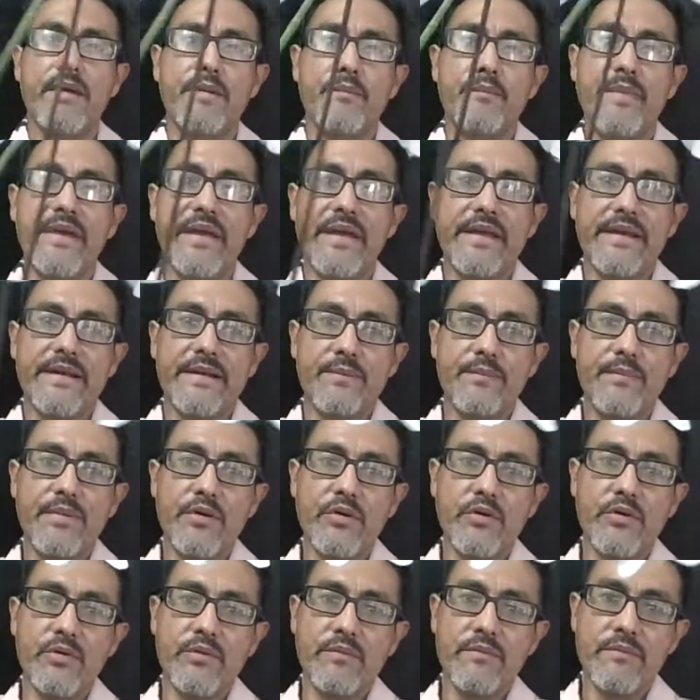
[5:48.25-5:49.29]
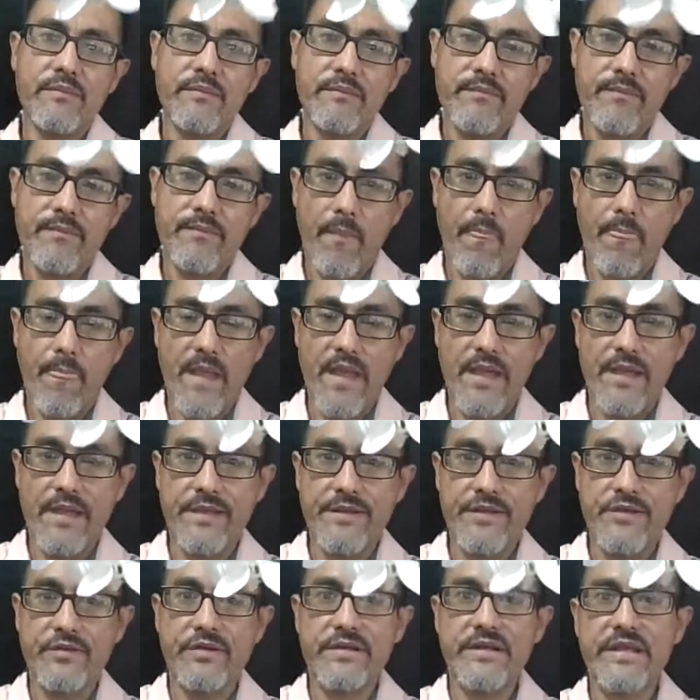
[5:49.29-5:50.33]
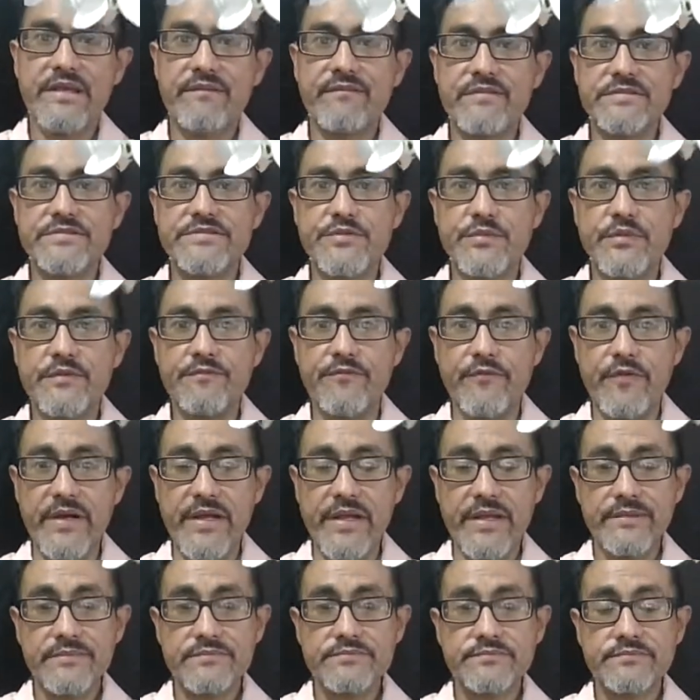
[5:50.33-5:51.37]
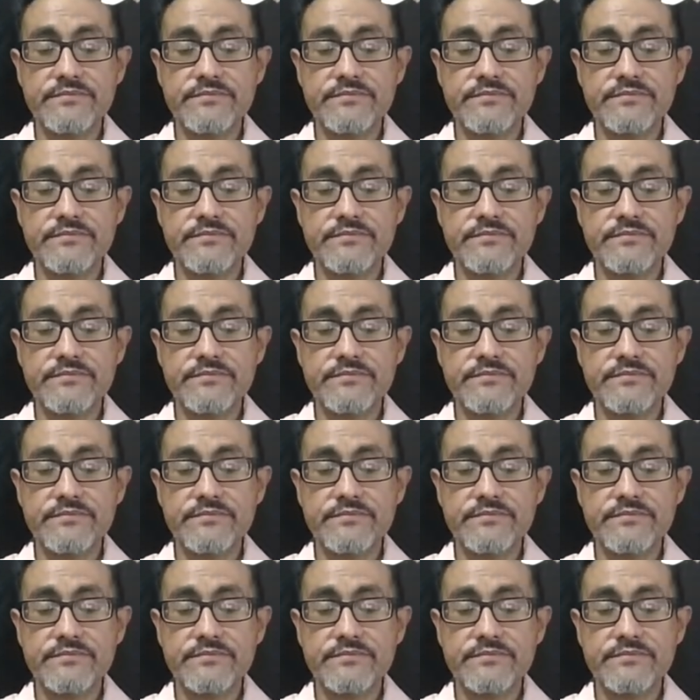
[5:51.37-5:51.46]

making them bloom, and you could give them to a friend